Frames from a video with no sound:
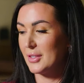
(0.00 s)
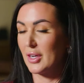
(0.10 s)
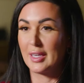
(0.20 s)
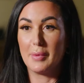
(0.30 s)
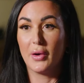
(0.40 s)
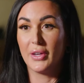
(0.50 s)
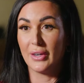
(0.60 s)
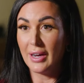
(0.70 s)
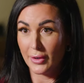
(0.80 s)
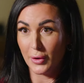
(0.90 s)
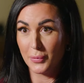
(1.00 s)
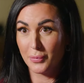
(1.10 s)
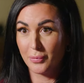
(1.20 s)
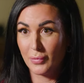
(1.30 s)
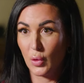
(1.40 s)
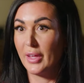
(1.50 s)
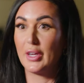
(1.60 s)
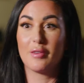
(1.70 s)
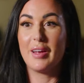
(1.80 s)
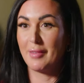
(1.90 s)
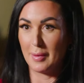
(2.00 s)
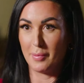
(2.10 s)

talking about your idol or like your favorite